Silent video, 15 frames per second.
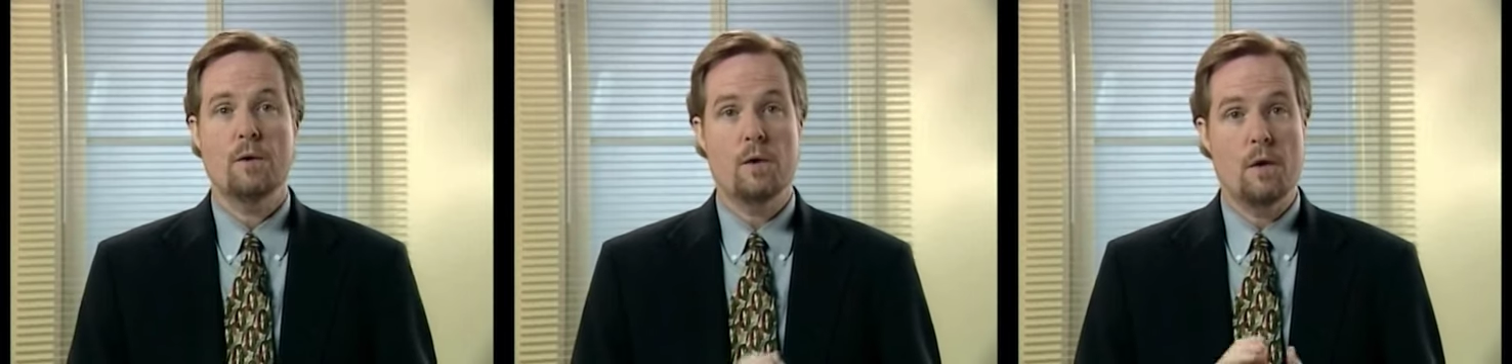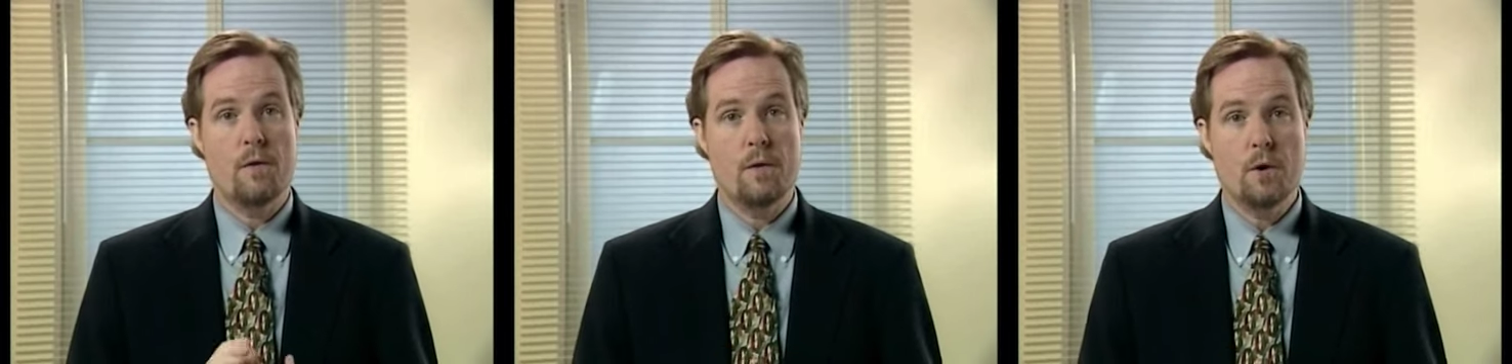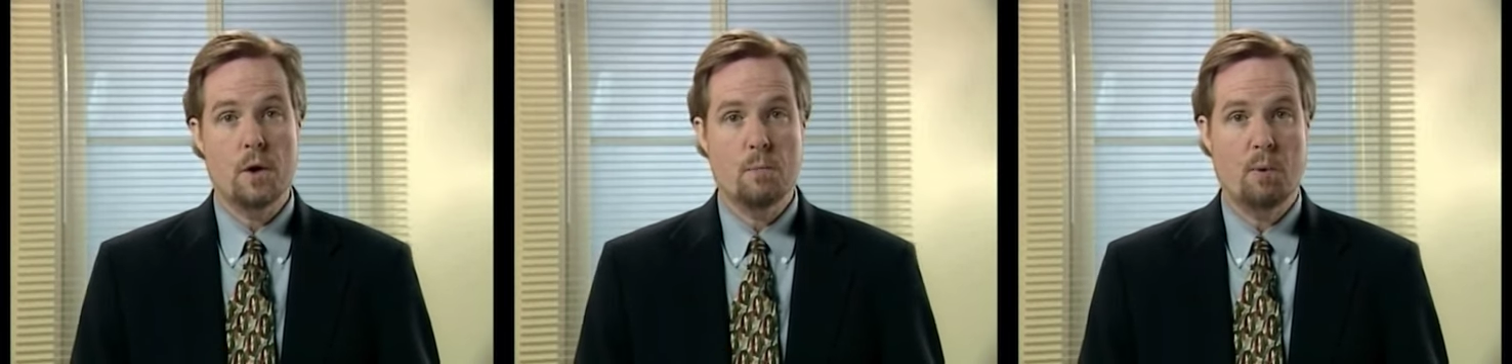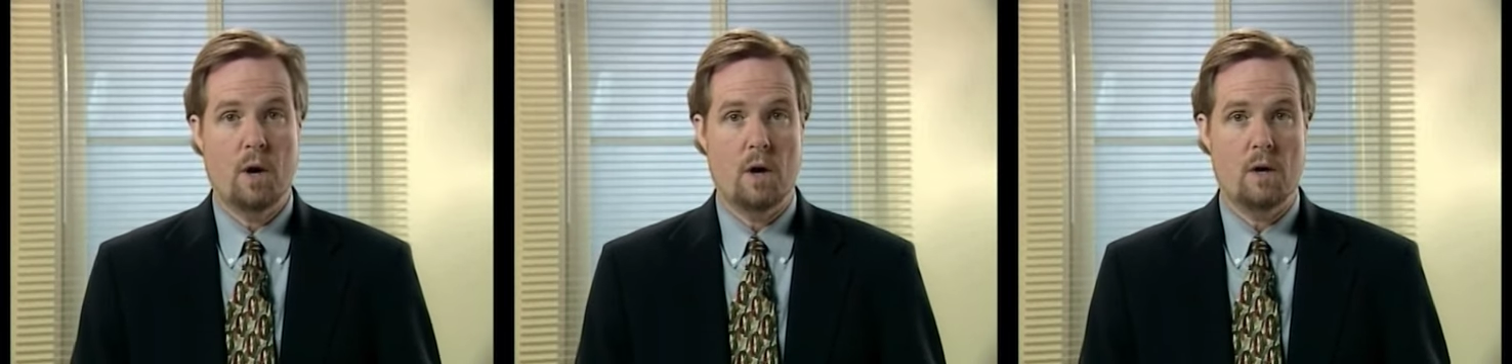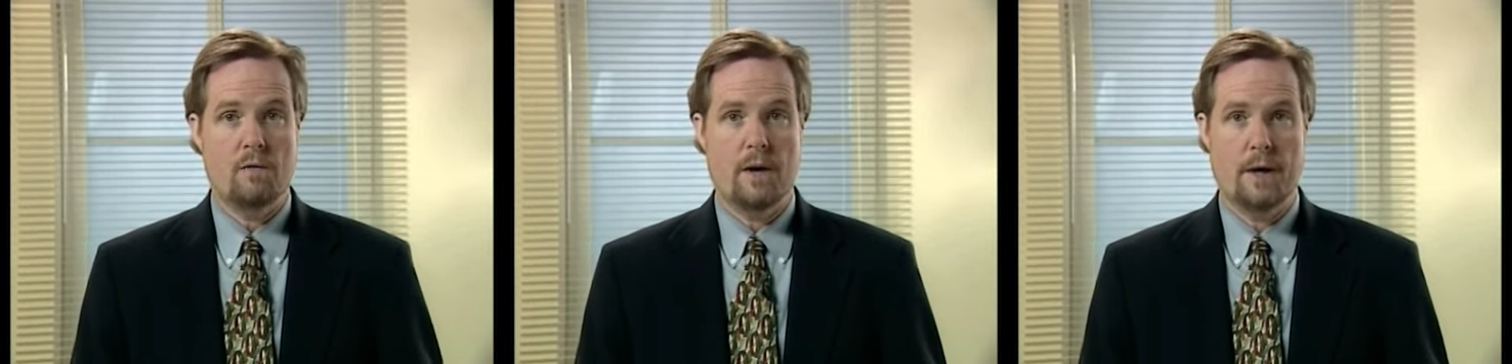For the third
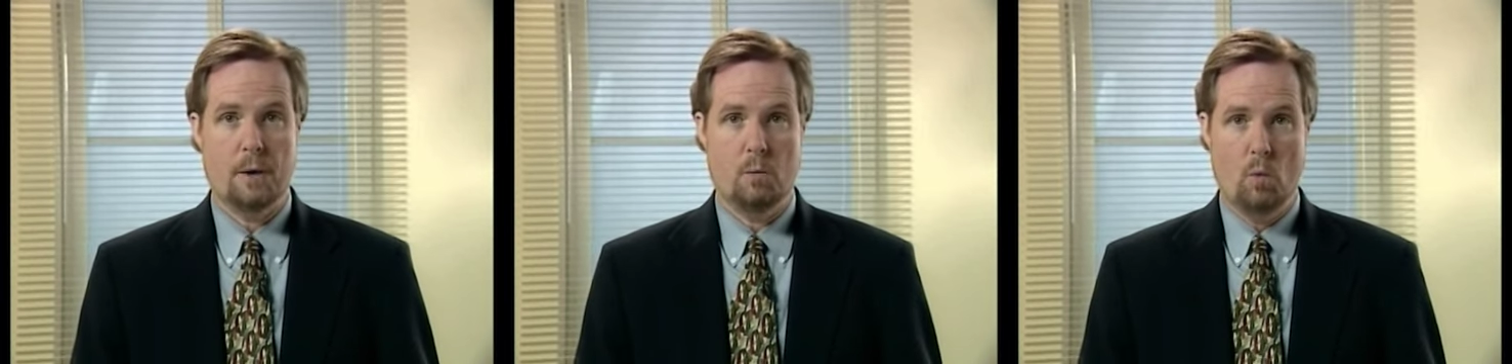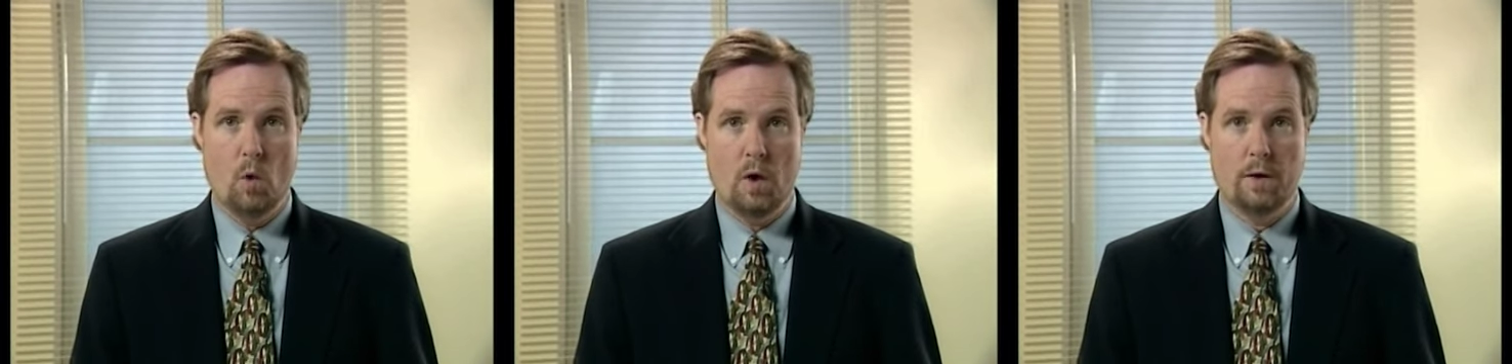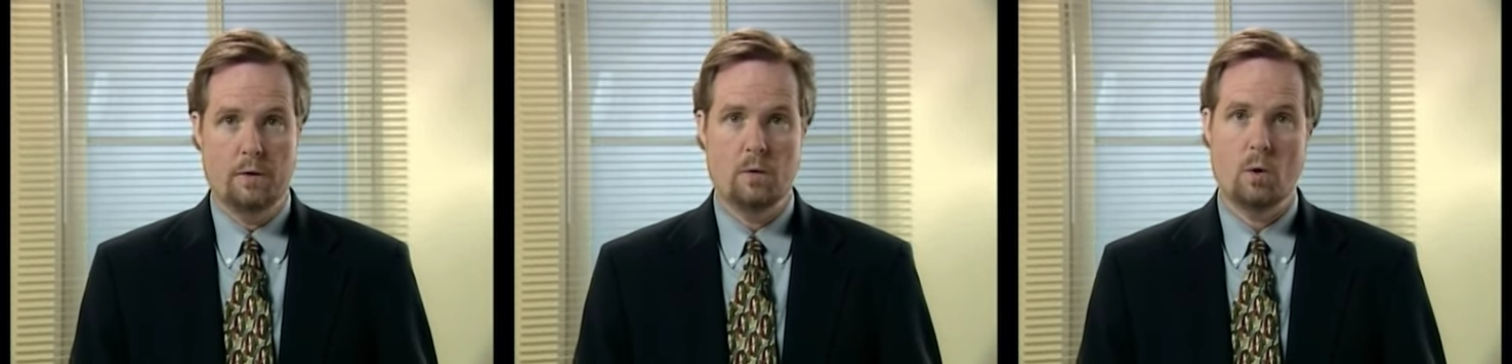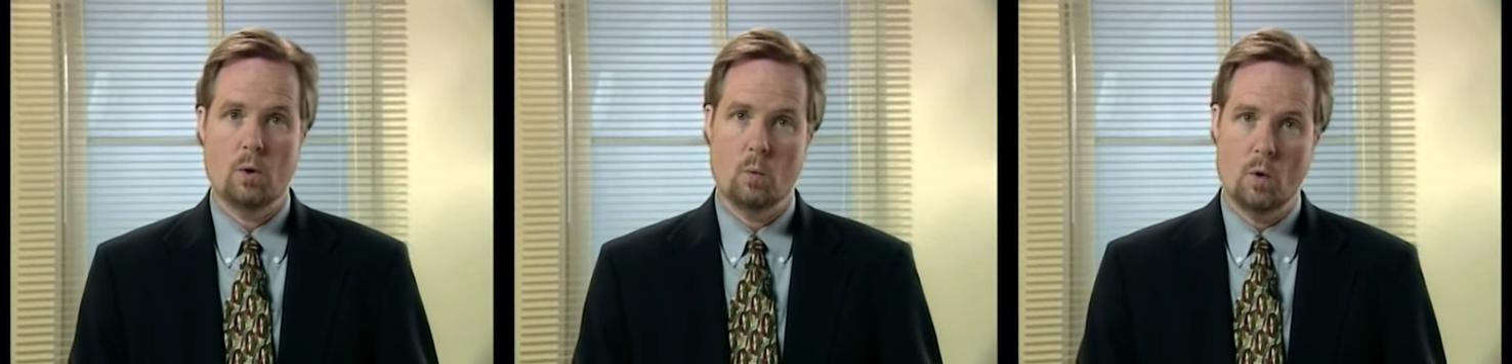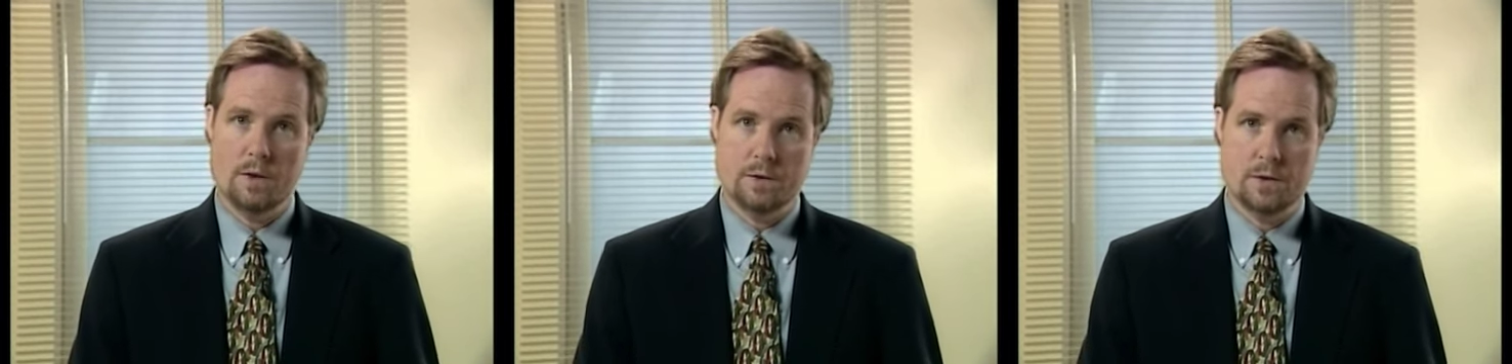part of item 1,
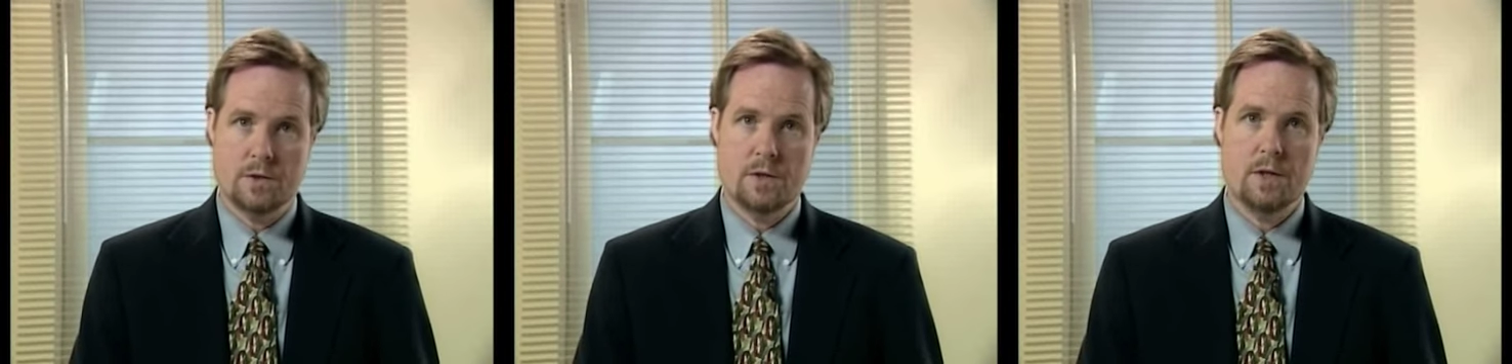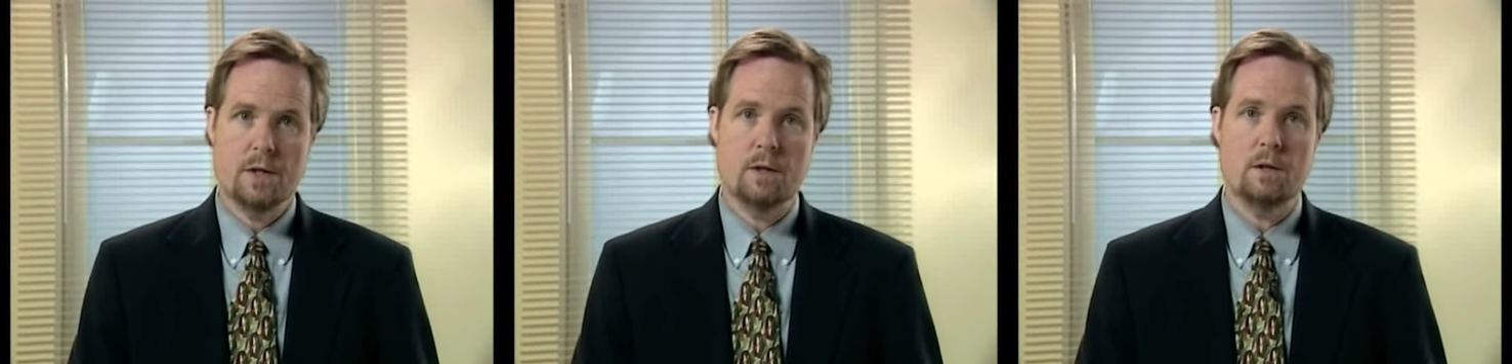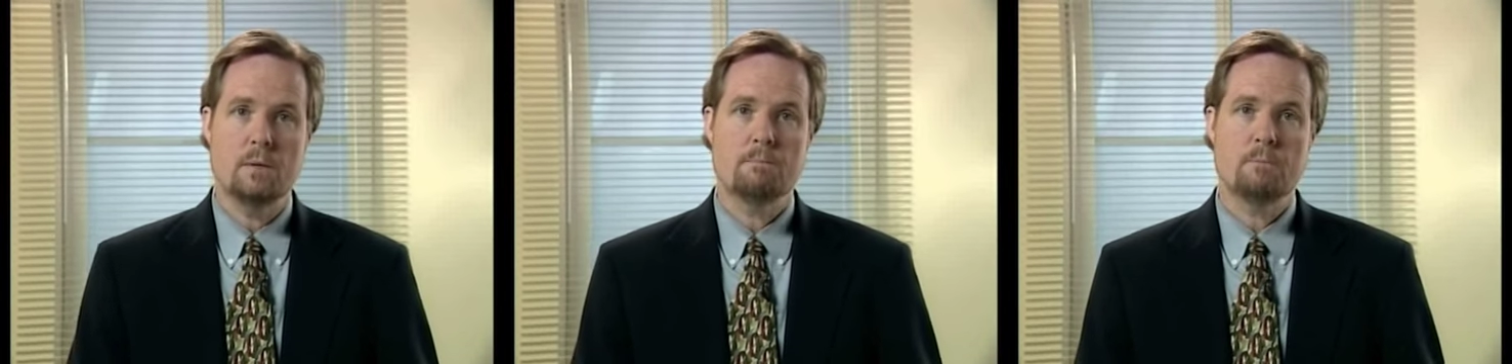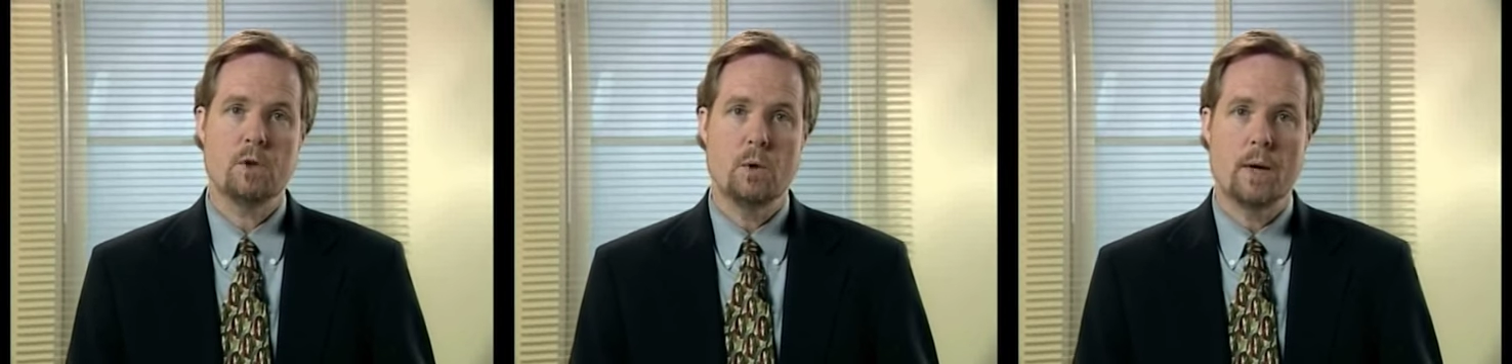or 1C,